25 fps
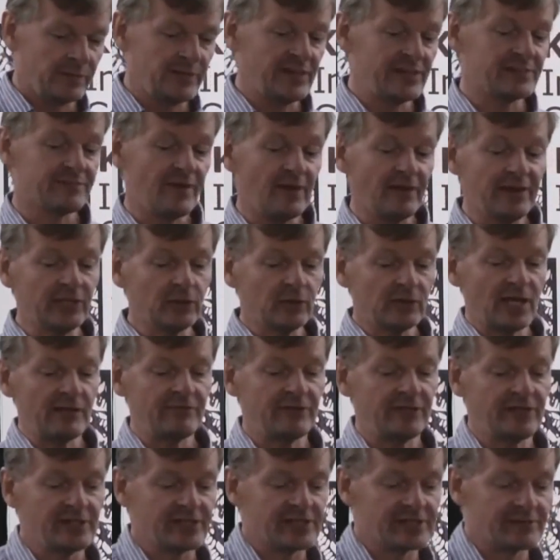And there's very good
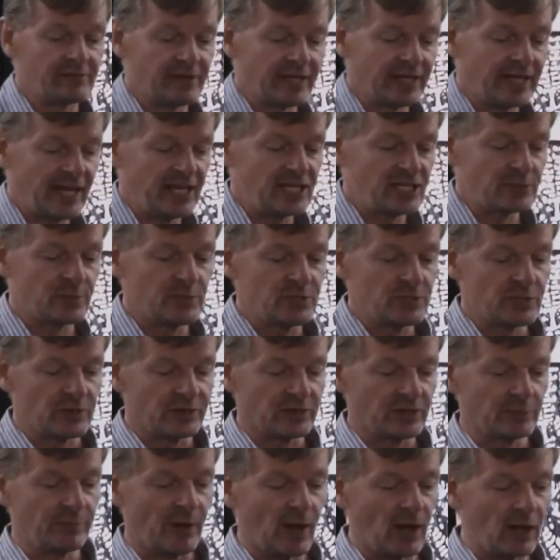evidence for engagement
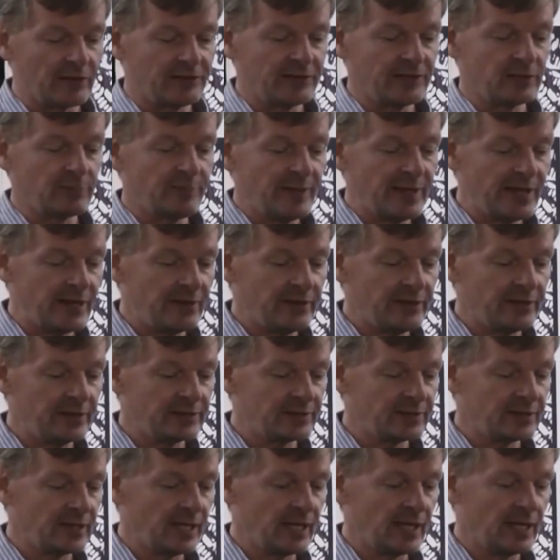during the Parthian
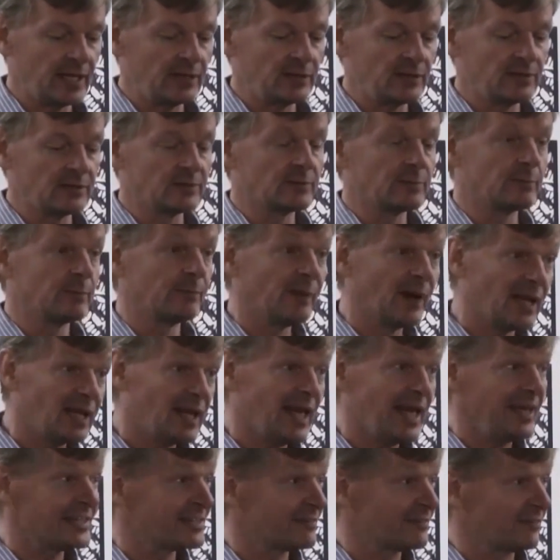period, but
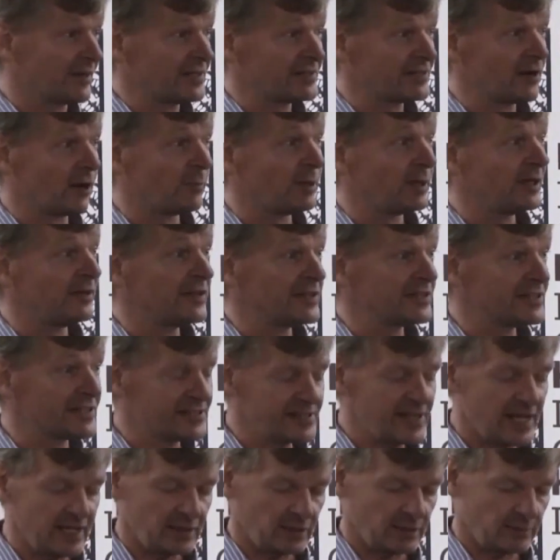less, for example, in the
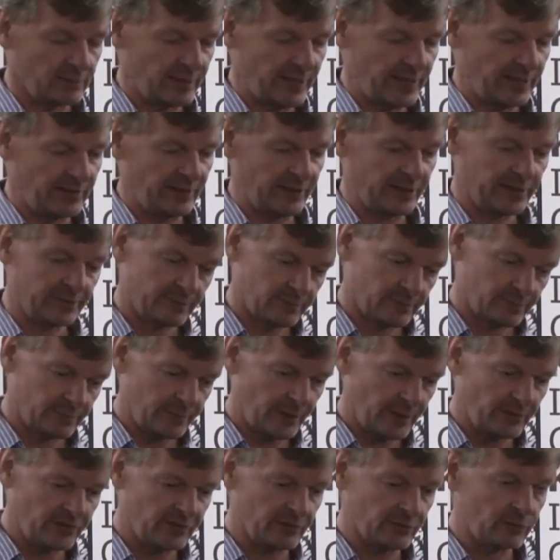Sasanian
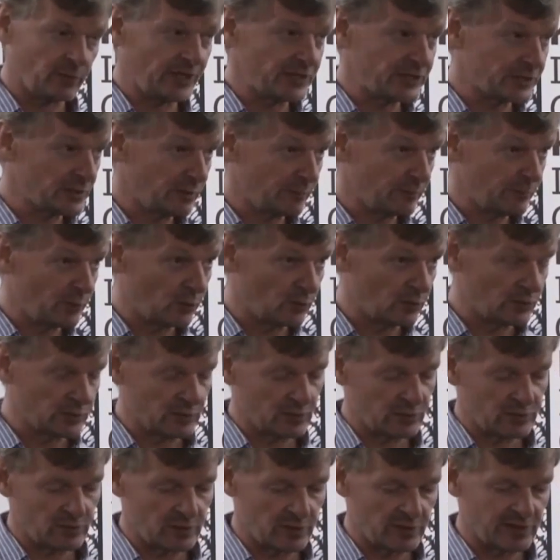period, both of which are
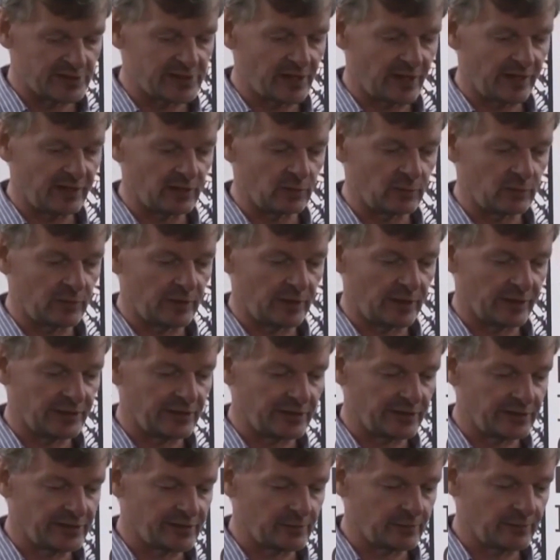important to the site that we're
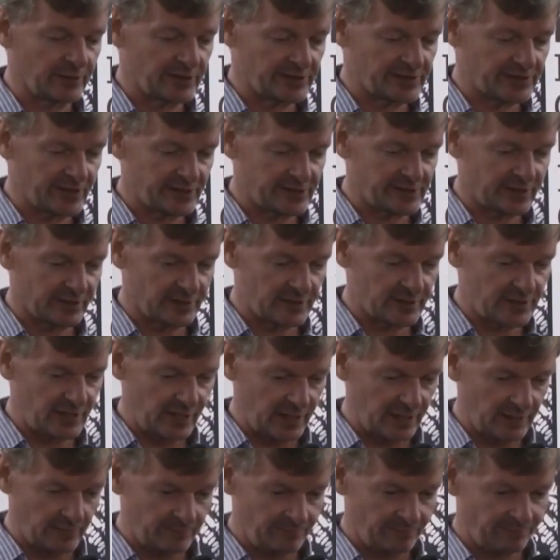discussing
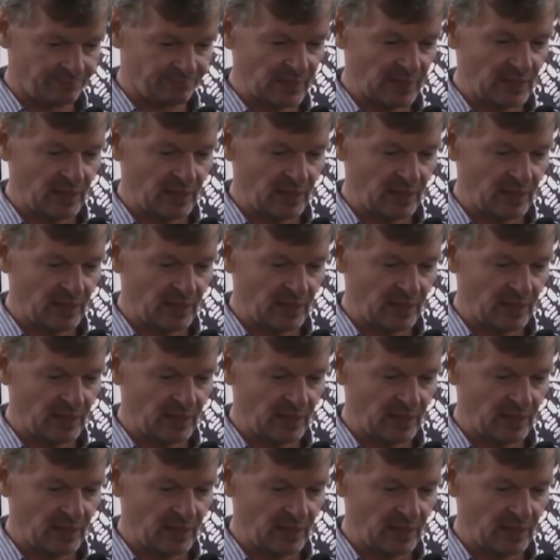today.